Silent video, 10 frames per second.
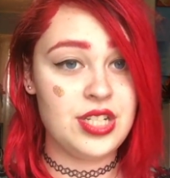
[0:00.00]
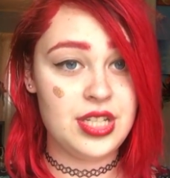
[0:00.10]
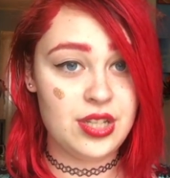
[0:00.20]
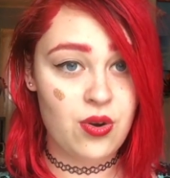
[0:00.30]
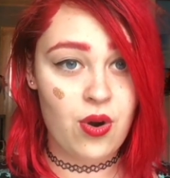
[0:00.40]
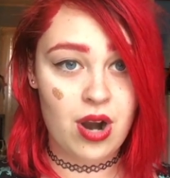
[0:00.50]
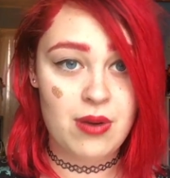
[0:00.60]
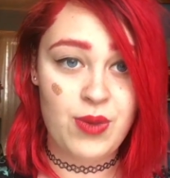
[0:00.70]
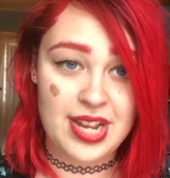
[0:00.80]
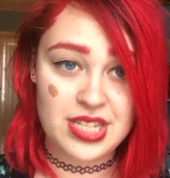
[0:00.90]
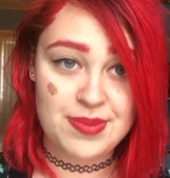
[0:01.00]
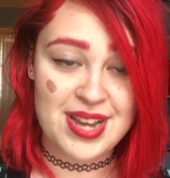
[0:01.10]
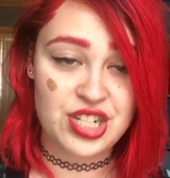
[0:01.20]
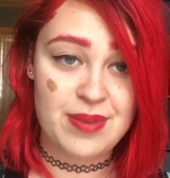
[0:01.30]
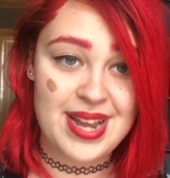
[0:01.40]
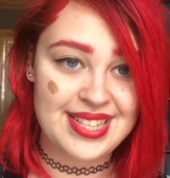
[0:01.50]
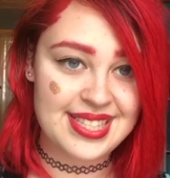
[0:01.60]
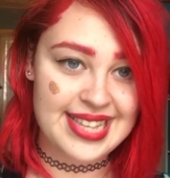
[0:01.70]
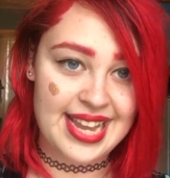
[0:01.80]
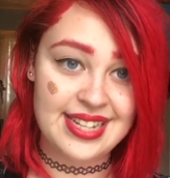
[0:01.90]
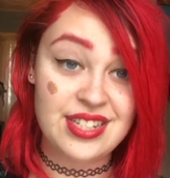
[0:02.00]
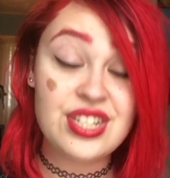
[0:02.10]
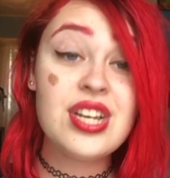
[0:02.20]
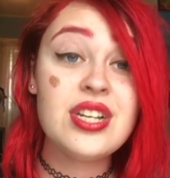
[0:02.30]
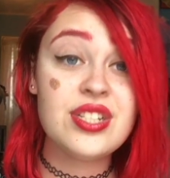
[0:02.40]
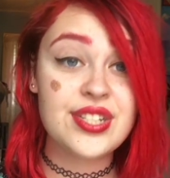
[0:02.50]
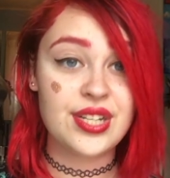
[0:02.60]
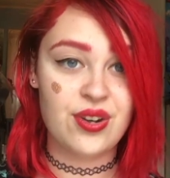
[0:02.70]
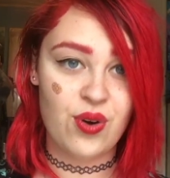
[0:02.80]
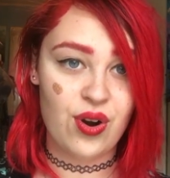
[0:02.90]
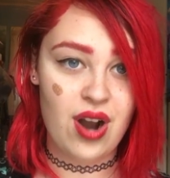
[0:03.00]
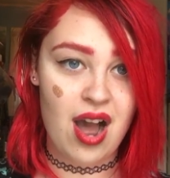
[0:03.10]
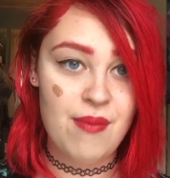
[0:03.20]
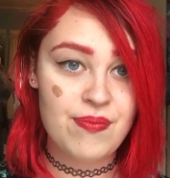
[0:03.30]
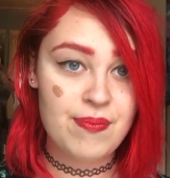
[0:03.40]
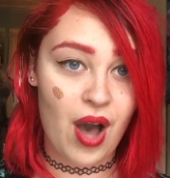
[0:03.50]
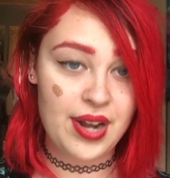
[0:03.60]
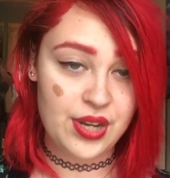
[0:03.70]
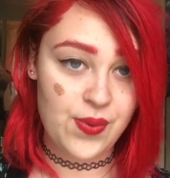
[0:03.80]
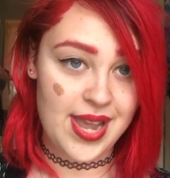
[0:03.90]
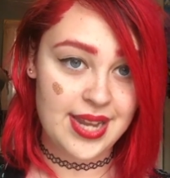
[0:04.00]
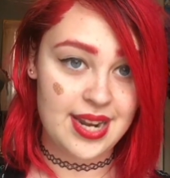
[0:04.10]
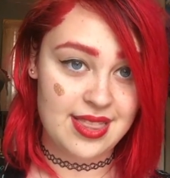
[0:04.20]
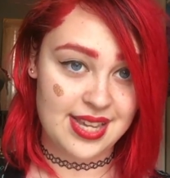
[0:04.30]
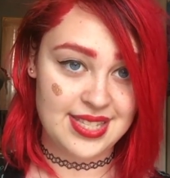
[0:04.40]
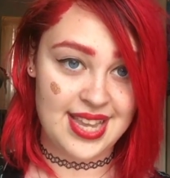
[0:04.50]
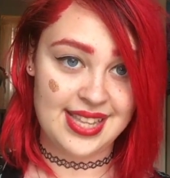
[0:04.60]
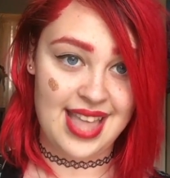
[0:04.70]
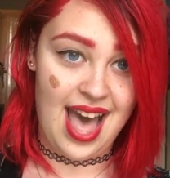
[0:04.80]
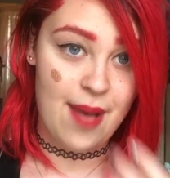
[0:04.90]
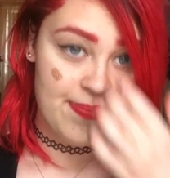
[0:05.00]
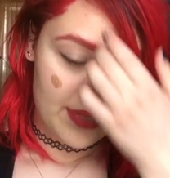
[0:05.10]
to your waist measurements and to your body weight and things like that,